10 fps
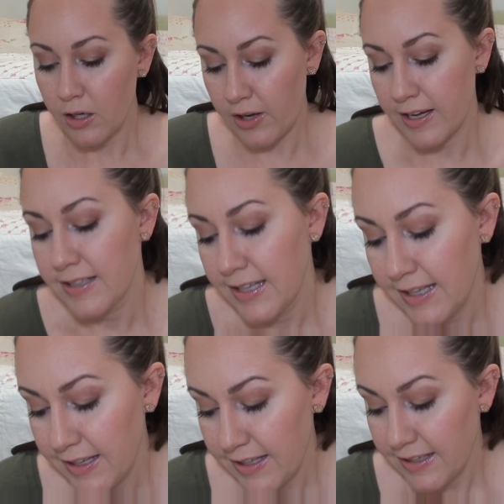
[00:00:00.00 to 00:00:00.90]
Okay.
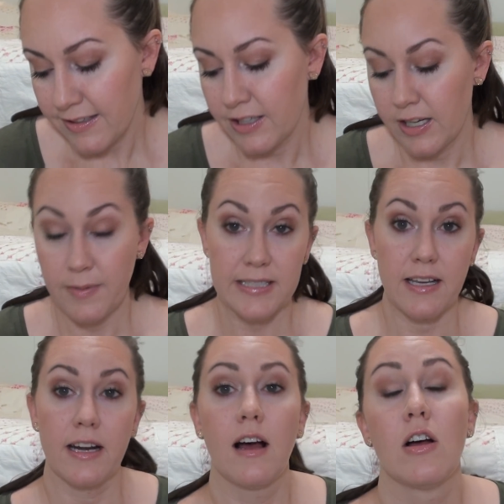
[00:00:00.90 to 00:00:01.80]
I'm
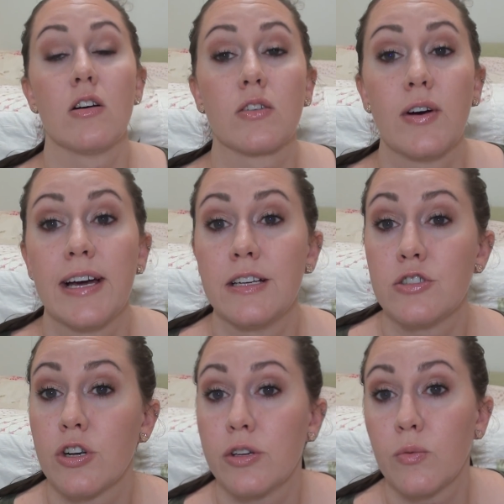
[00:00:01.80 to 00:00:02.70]
excited. I'll go ahead and
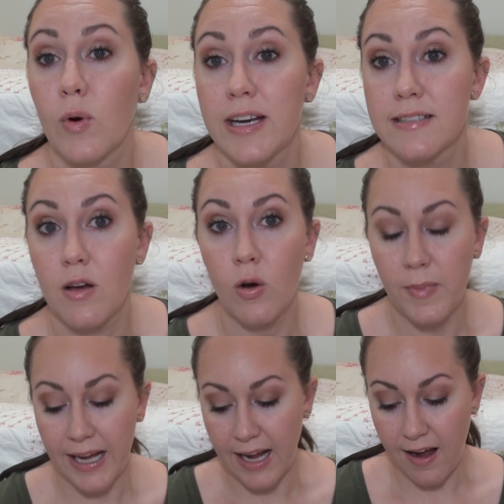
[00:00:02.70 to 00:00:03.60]
show you what is on
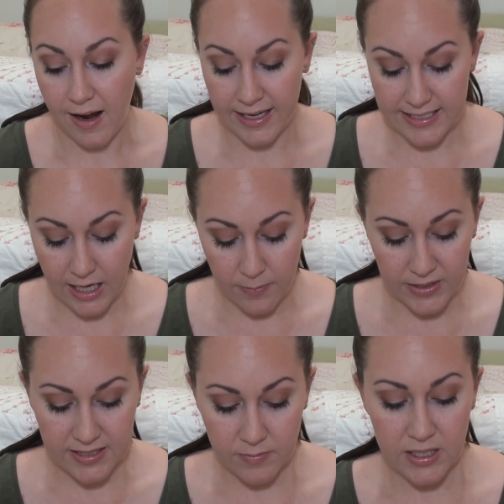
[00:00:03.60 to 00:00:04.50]
my eyes. I
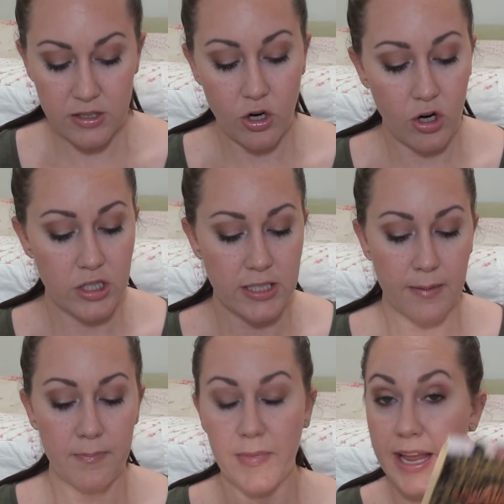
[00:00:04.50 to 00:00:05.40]
picked up the Tarte
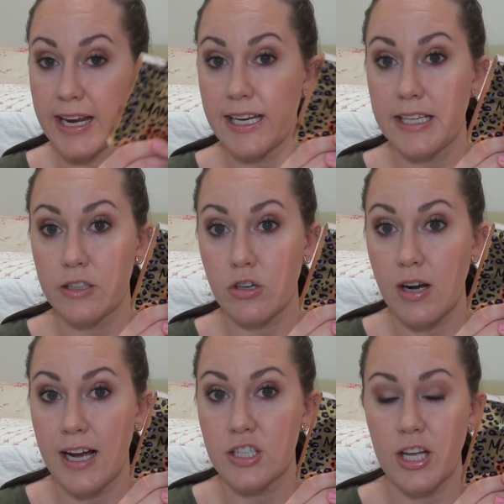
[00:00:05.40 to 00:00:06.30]
Man Eater
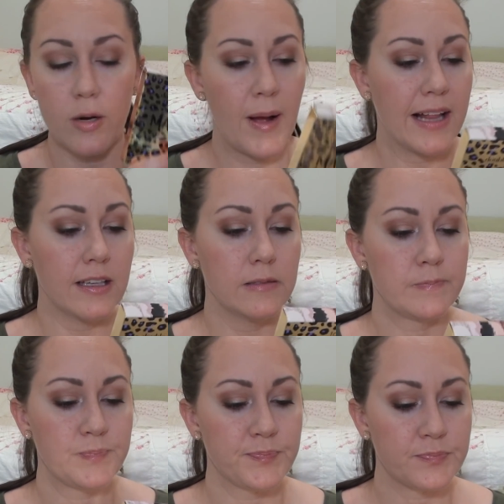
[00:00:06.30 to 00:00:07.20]
eyeshadow palette.
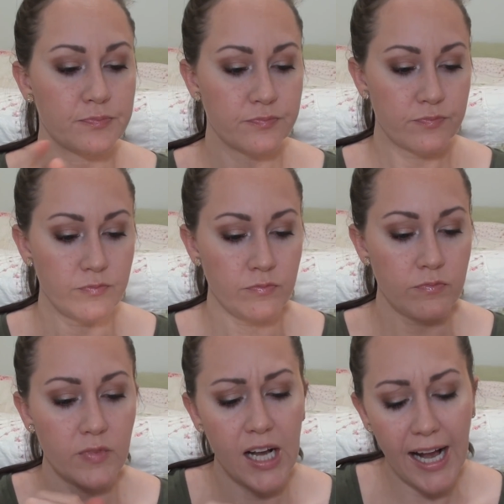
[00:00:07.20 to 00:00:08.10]

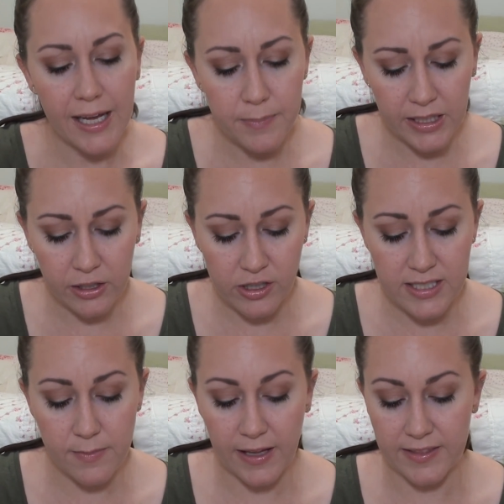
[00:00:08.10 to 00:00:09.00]
I had been
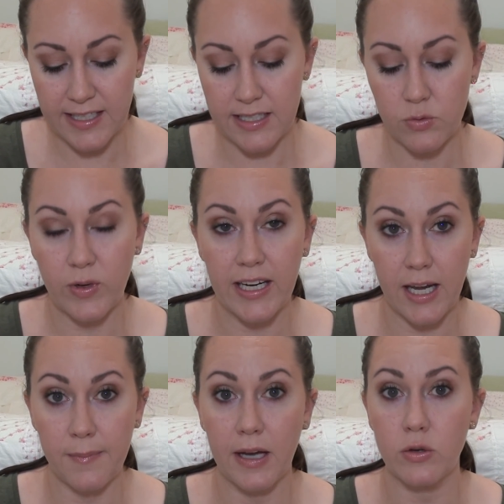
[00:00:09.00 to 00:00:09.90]
curious about this when it
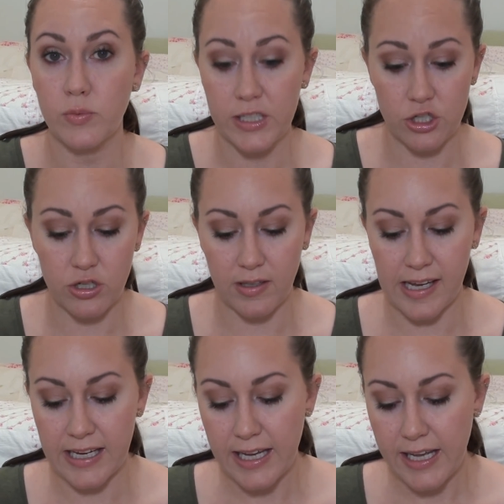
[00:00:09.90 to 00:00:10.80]
came out
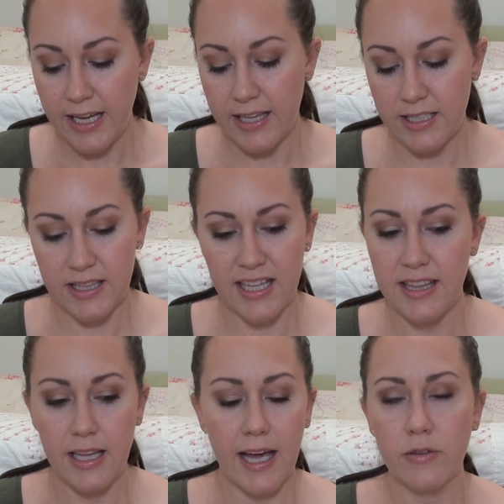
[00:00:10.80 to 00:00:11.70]
originally, and then
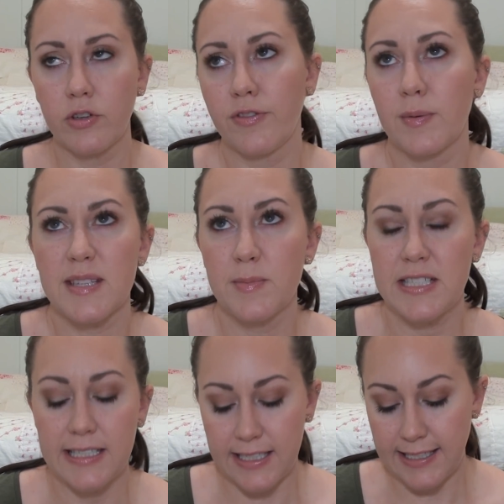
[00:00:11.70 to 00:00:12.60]
I don't know if it was
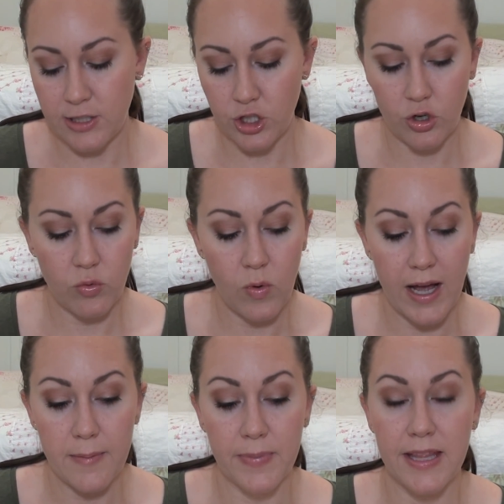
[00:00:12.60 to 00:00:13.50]
limited edition or
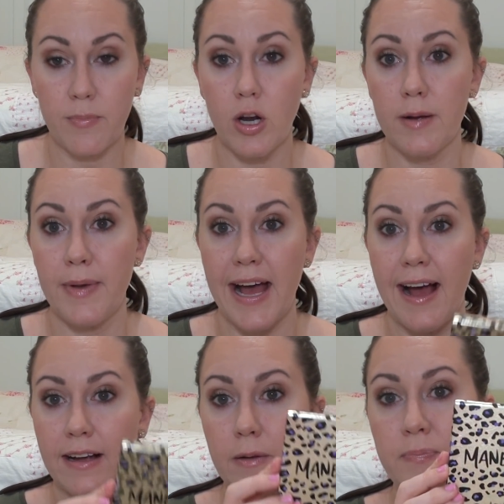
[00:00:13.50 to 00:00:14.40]
what, but they brought it
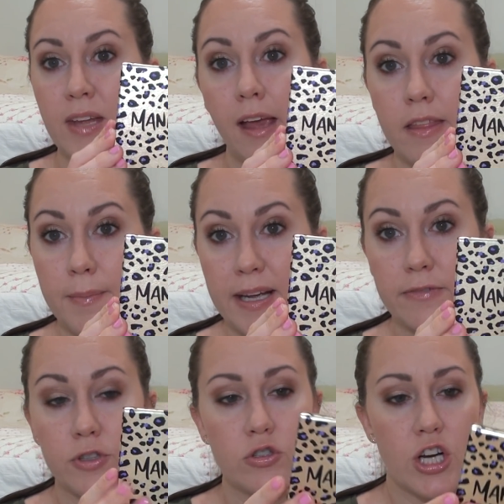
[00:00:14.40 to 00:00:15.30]
back. They made a
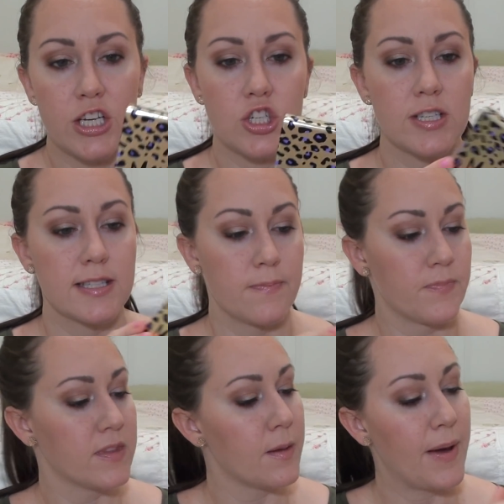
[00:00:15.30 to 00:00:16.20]
few changes.
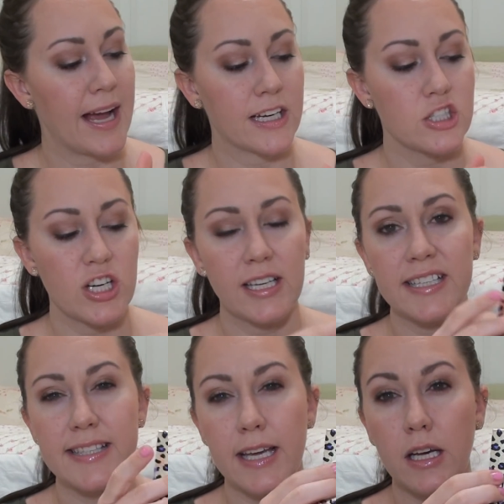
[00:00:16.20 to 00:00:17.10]
The packaging
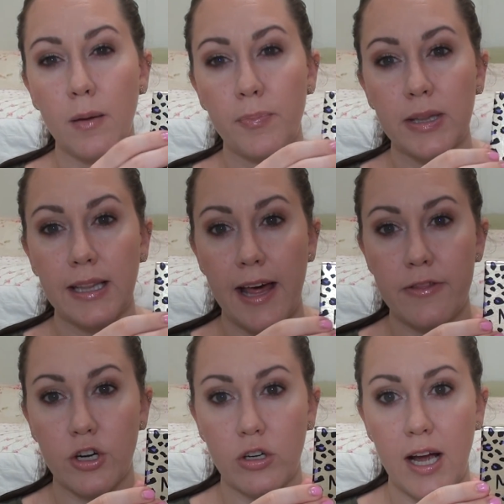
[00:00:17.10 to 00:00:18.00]
is like a
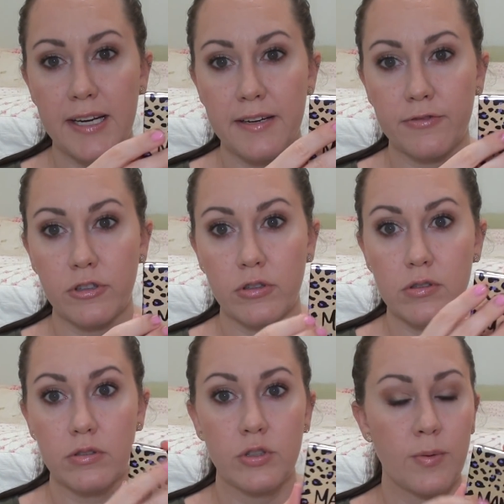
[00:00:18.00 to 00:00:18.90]
pleather.
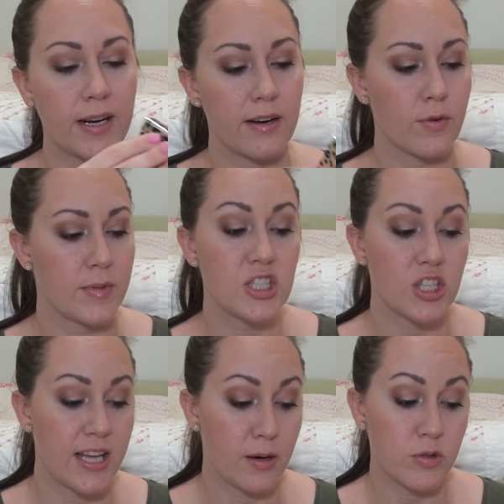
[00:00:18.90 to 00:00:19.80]
Nobody ever
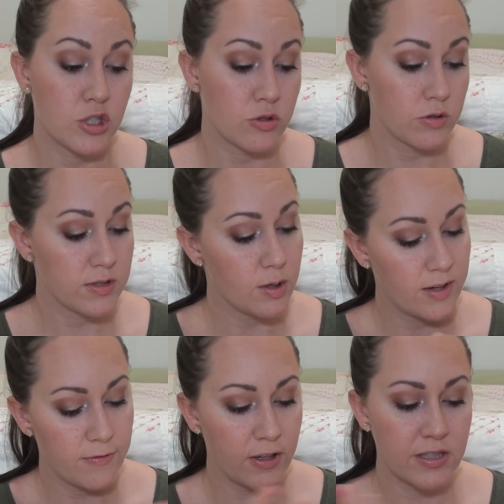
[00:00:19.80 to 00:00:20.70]
mentioned that, which, so when
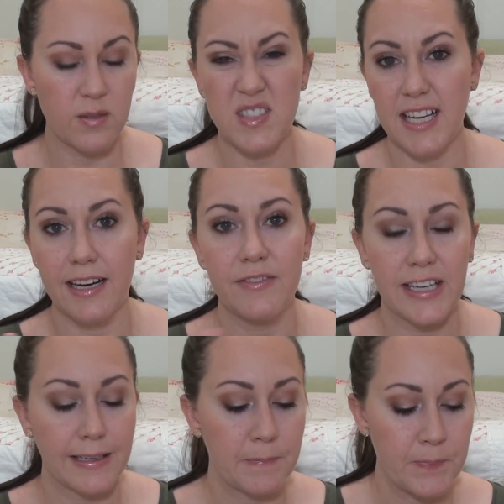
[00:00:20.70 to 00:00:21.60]
I felt it, it was kind of
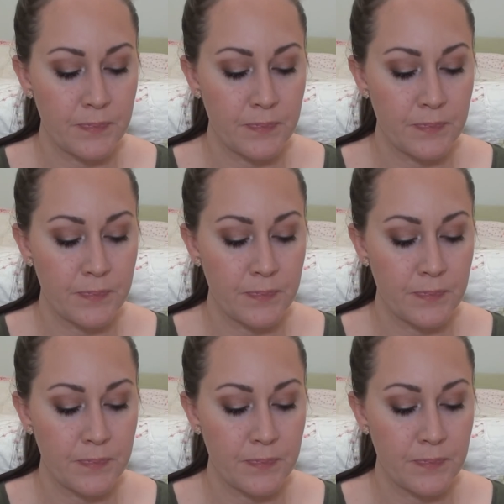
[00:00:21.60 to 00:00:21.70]
neat.